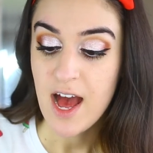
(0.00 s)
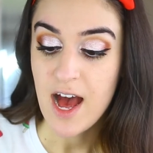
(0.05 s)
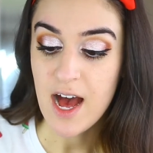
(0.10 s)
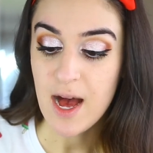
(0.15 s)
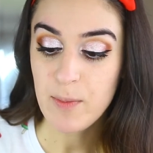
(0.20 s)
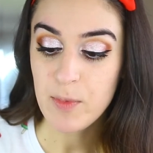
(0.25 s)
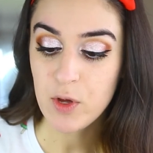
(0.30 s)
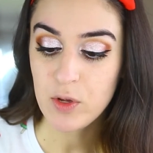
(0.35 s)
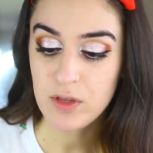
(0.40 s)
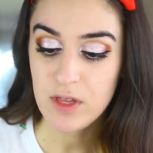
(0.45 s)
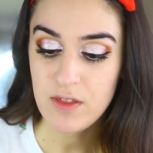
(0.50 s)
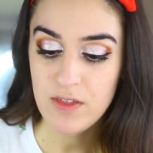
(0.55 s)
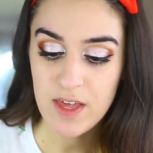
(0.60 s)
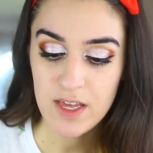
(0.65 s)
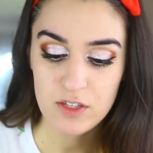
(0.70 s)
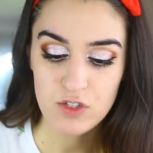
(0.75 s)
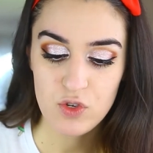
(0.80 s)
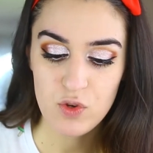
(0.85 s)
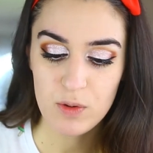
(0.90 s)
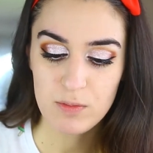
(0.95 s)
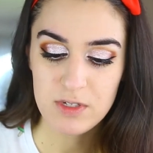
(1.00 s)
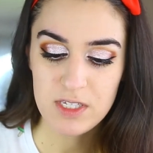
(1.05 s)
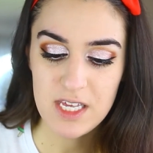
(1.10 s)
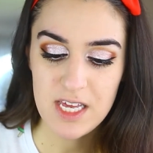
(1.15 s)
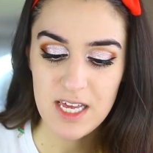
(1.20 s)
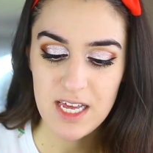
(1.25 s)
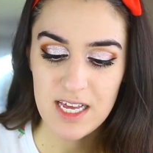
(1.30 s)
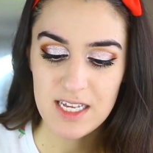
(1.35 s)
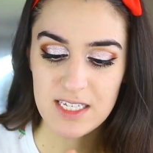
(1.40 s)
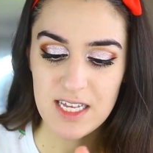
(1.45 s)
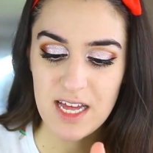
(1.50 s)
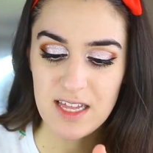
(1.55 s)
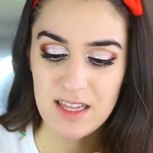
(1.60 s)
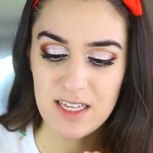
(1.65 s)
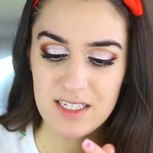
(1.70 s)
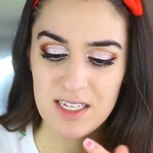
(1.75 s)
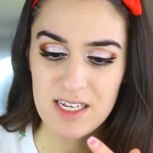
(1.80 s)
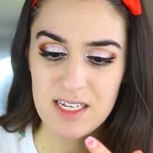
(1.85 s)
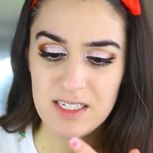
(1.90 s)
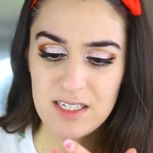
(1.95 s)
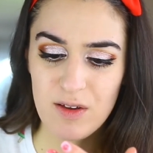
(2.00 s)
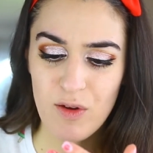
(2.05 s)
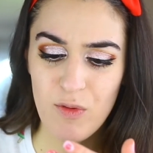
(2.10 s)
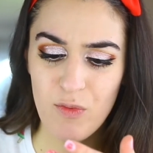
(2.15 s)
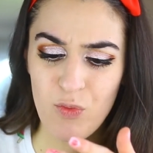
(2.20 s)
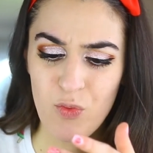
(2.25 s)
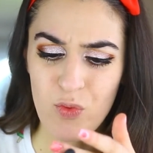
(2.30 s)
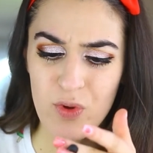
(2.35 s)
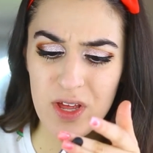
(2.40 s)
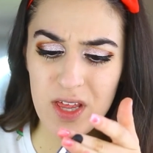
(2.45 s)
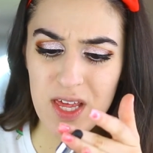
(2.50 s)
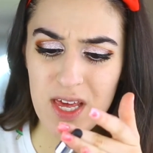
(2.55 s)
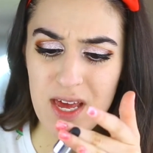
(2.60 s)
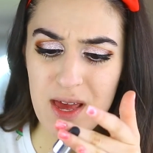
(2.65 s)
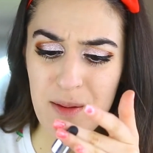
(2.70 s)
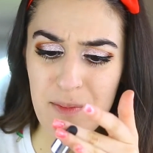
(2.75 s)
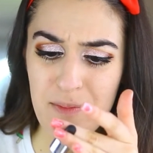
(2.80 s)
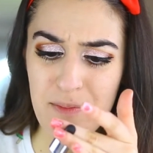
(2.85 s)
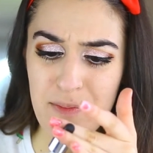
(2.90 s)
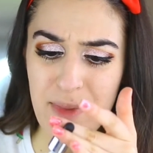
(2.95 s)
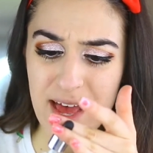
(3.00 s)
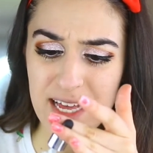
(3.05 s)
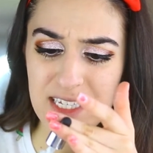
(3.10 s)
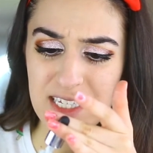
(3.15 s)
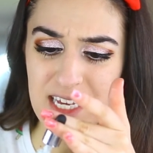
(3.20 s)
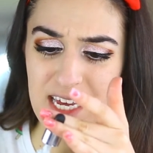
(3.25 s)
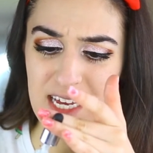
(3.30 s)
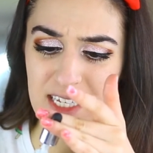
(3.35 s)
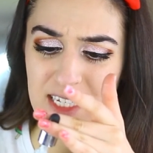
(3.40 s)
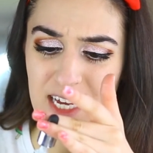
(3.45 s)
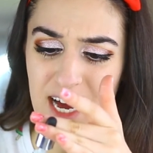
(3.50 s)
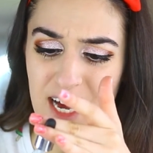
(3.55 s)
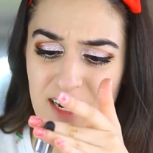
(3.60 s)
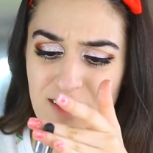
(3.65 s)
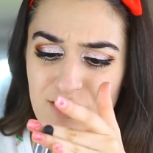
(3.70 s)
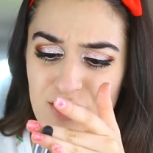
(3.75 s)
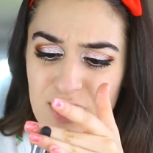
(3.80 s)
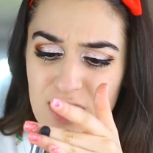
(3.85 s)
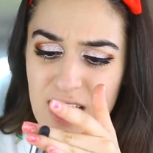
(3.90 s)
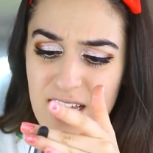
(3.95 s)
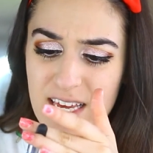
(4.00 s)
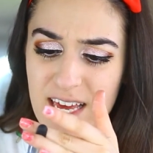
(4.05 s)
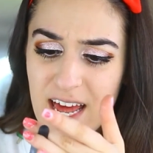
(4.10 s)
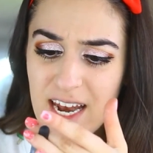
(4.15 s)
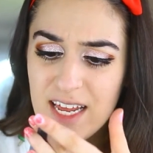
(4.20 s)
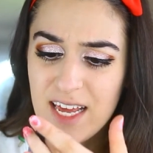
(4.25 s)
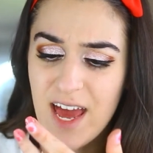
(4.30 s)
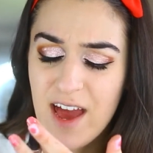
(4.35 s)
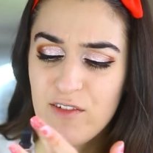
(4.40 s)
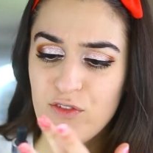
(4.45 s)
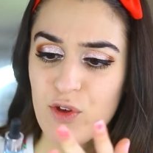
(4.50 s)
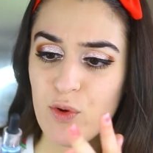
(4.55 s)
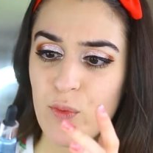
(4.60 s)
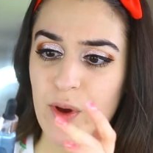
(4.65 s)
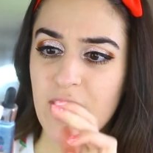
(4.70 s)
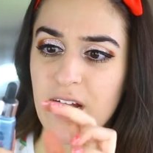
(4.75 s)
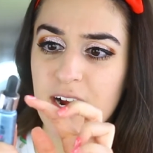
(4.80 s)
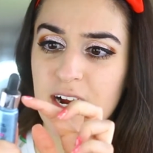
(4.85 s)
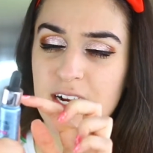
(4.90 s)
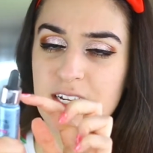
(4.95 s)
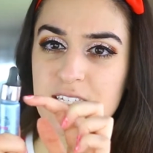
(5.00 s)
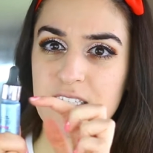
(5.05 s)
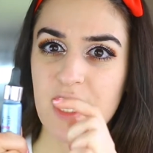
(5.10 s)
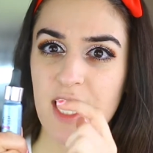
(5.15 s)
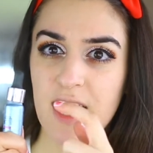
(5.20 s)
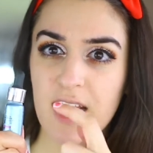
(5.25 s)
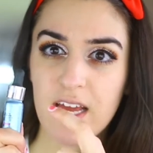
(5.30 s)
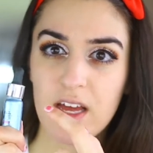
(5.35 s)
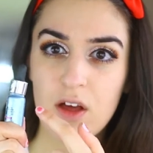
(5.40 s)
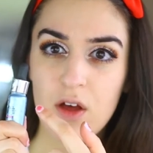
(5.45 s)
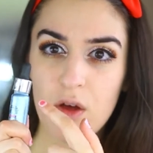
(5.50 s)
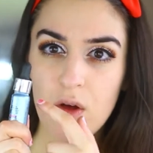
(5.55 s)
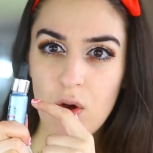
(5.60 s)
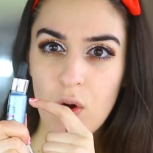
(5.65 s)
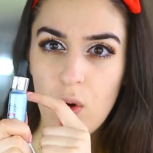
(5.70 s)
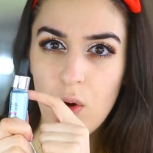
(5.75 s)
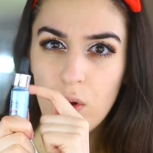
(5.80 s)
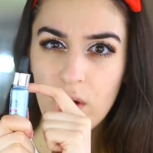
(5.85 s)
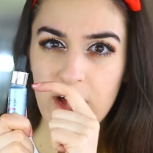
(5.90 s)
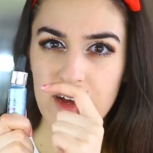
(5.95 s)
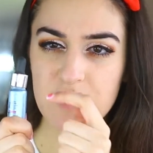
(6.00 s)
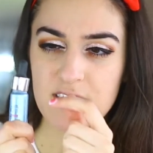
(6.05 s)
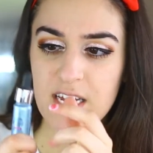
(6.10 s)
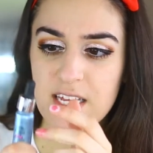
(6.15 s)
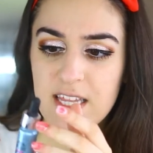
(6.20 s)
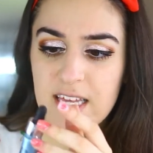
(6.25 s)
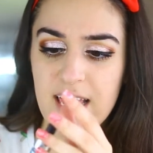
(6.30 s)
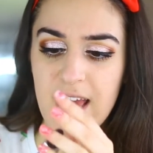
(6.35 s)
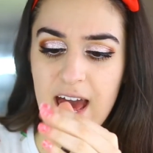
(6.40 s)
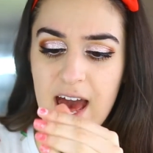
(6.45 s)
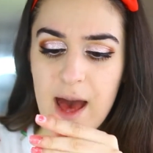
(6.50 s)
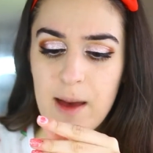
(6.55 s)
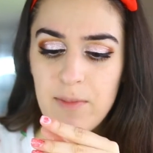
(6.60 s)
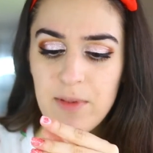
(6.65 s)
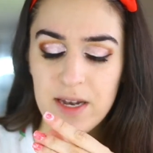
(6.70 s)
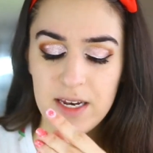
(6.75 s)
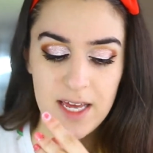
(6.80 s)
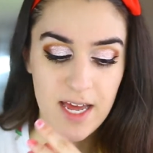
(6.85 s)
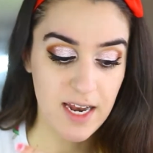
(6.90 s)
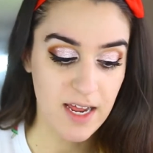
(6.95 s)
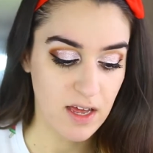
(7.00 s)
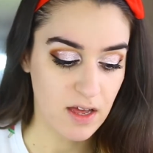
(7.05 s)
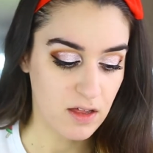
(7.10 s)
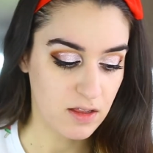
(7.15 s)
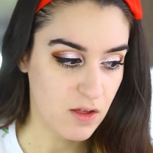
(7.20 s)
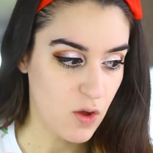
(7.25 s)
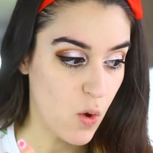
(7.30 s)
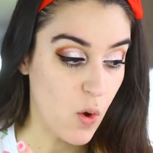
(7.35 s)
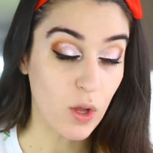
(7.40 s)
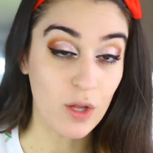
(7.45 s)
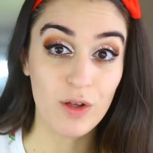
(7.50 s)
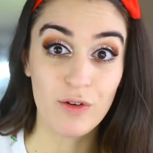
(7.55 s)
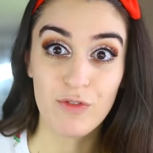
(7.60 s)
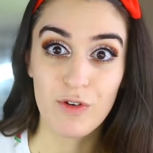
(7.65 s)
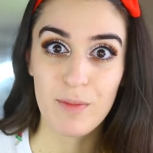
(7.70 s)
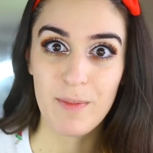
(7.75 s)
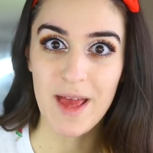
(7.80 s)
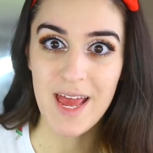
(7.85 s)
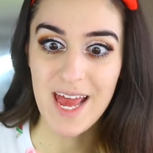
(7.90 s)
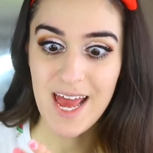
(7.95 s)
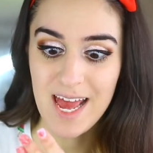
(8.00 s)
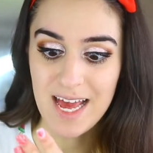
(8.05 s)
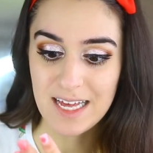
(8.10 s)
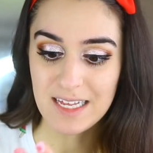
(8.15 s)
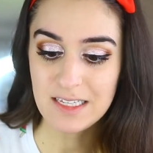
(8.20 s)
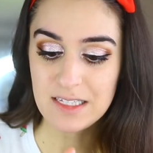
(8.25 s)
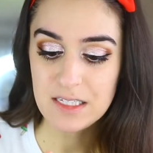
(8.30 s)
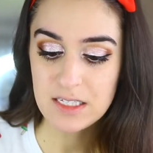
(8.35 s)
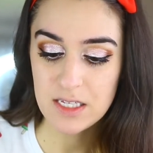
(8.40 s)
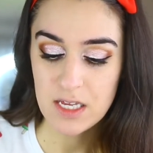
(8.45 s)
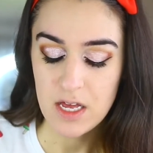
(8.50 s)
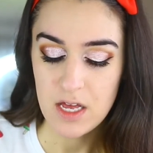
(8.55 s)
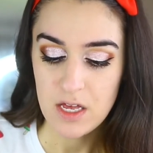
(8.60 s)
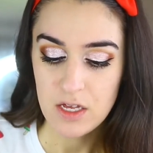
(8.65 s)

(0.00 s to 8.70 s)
Um, the only thing too I'm seeing is that this is really messy. It's kind of just like getting everywhere. It's getting all outside the cap and getting all over my hands.